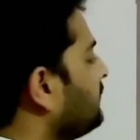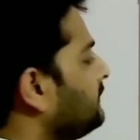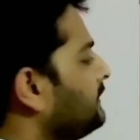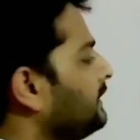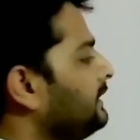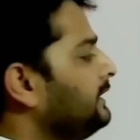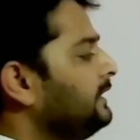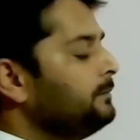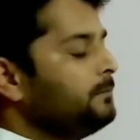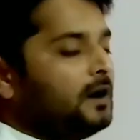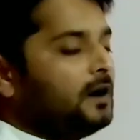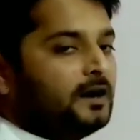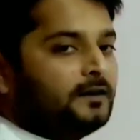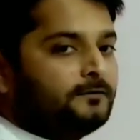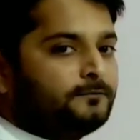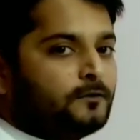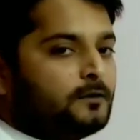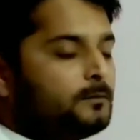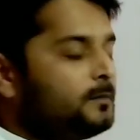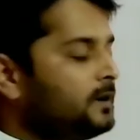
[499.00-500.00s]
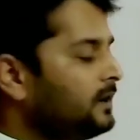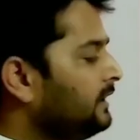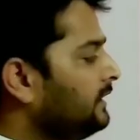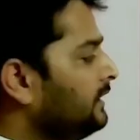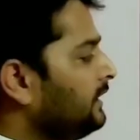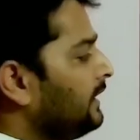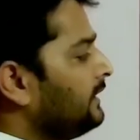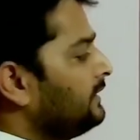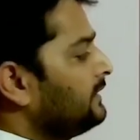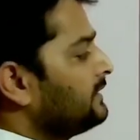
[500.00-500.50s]
the demand for
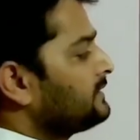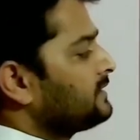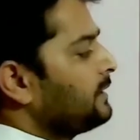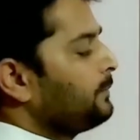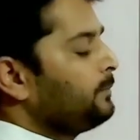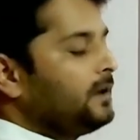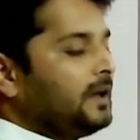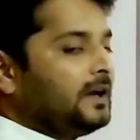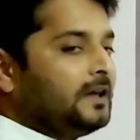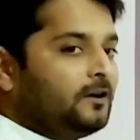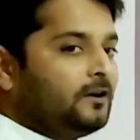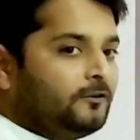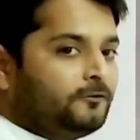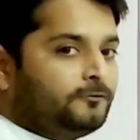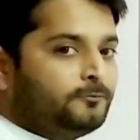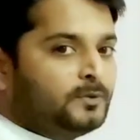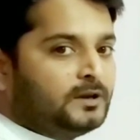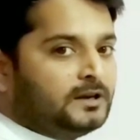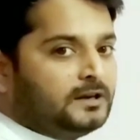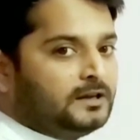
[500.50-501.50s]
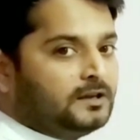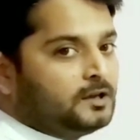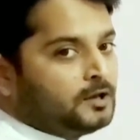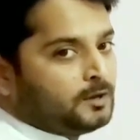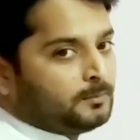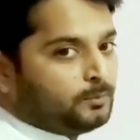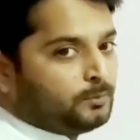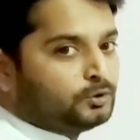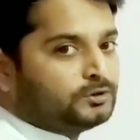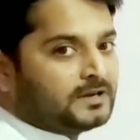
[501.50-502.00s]
money and the supply of money
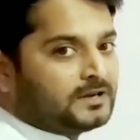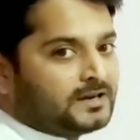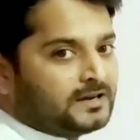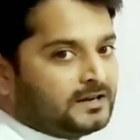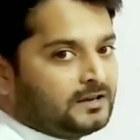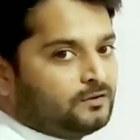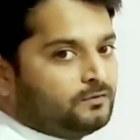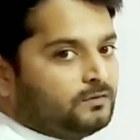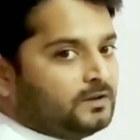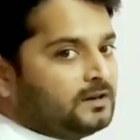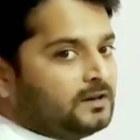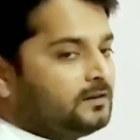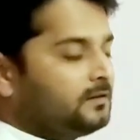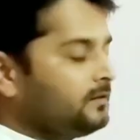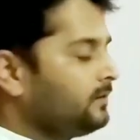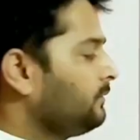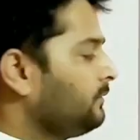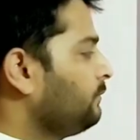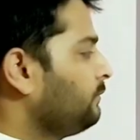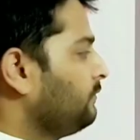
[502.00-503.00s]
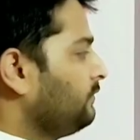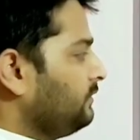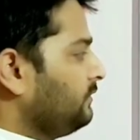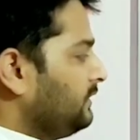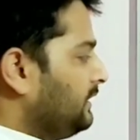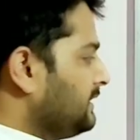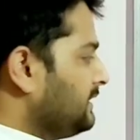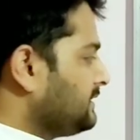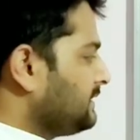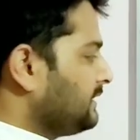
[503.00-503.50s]
both are equal.
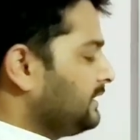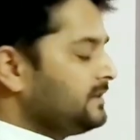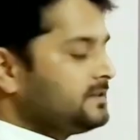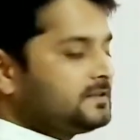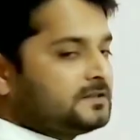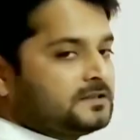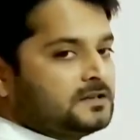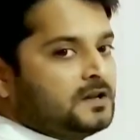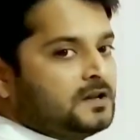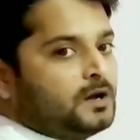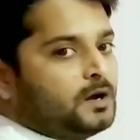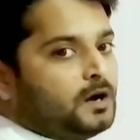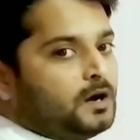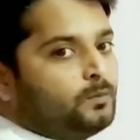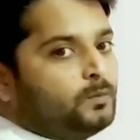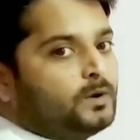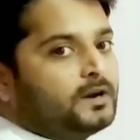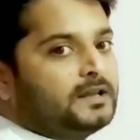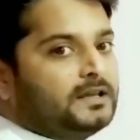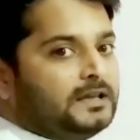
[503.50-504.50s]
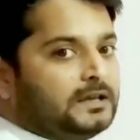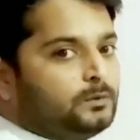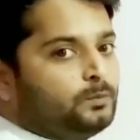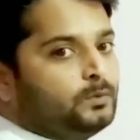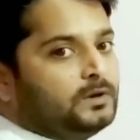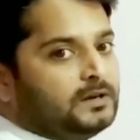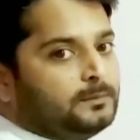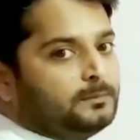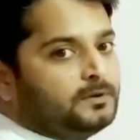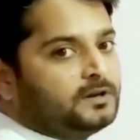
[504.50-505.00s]
This is our
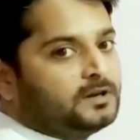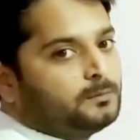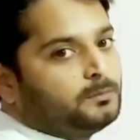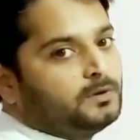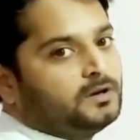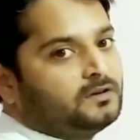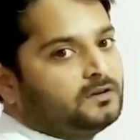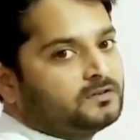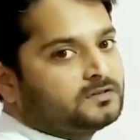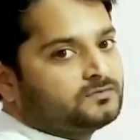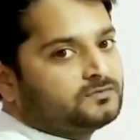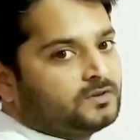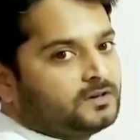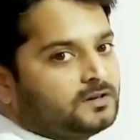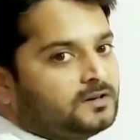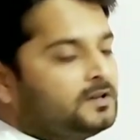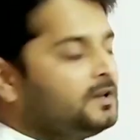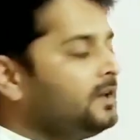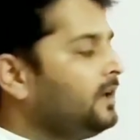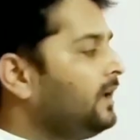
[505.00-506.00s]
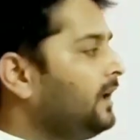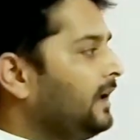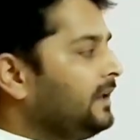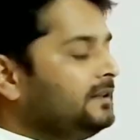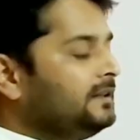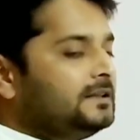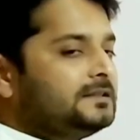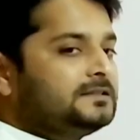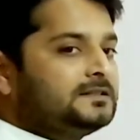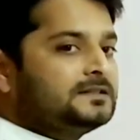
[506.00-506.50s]
equilibrium interest rate,
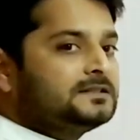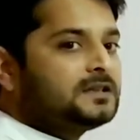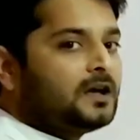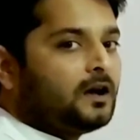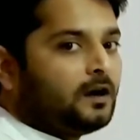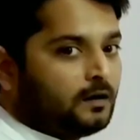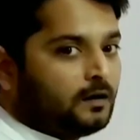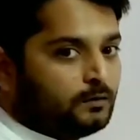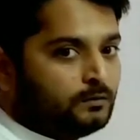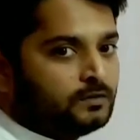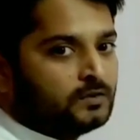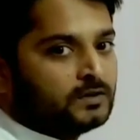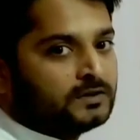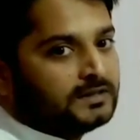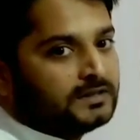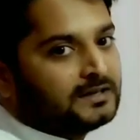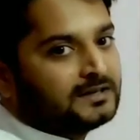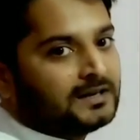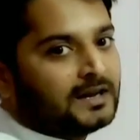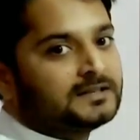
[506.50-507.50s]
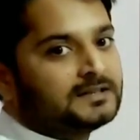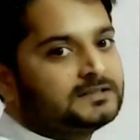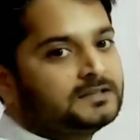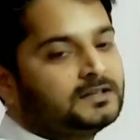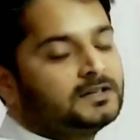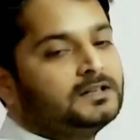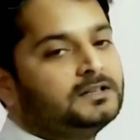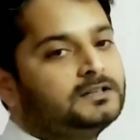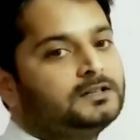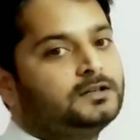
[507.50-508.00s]
and this is how the
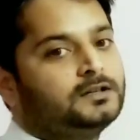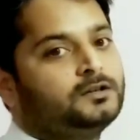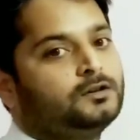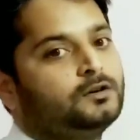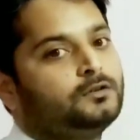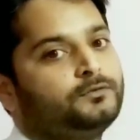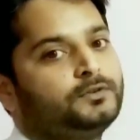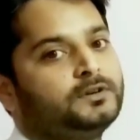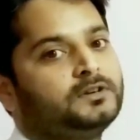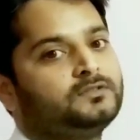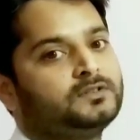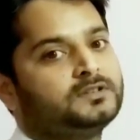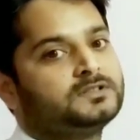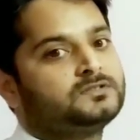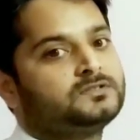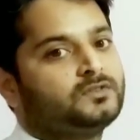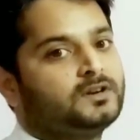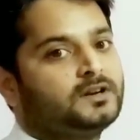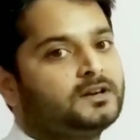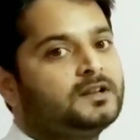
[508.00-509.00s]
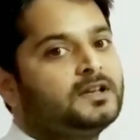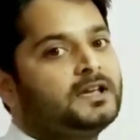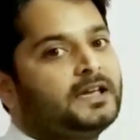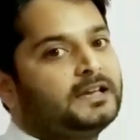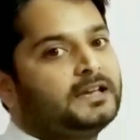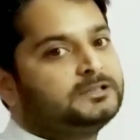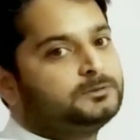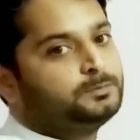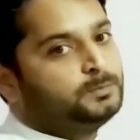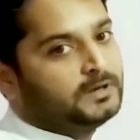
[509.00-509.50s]
classical theory of interest rate
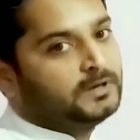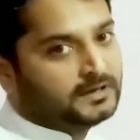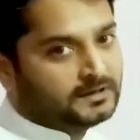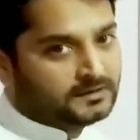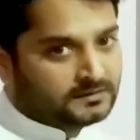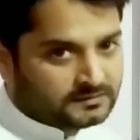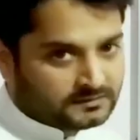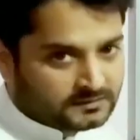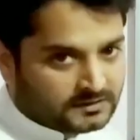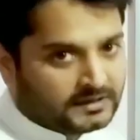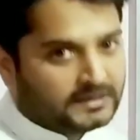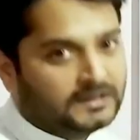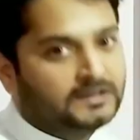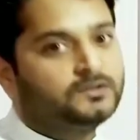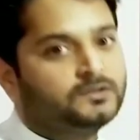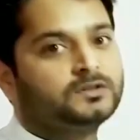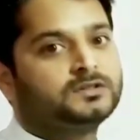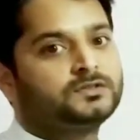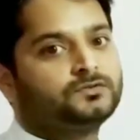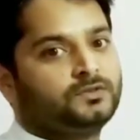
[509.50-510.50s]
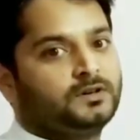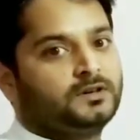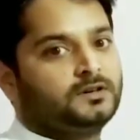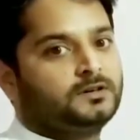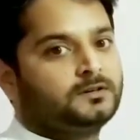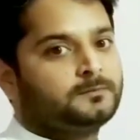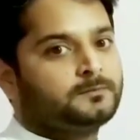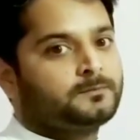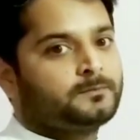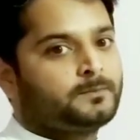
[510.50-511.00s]
explained the interest rate.
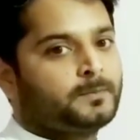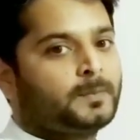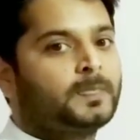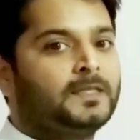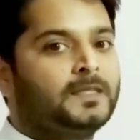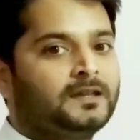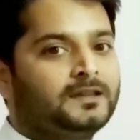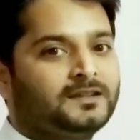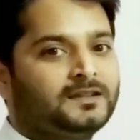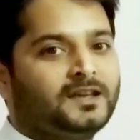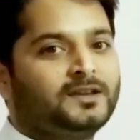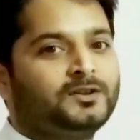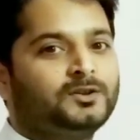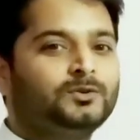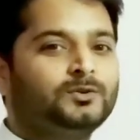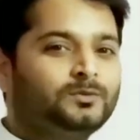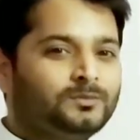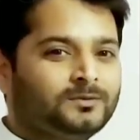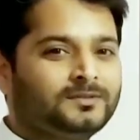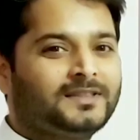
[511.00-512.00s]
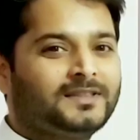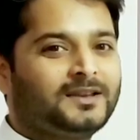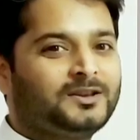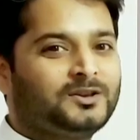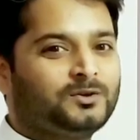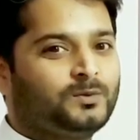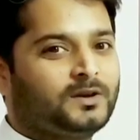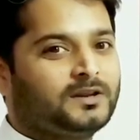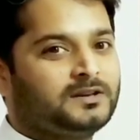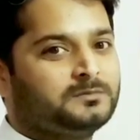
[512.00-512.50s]
Thank you
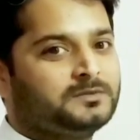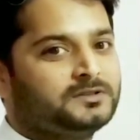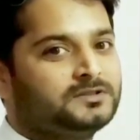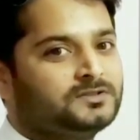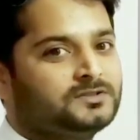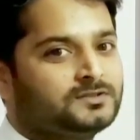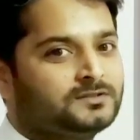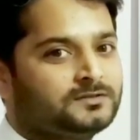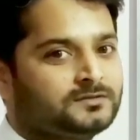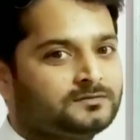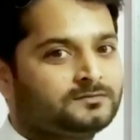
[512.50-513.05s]
very much.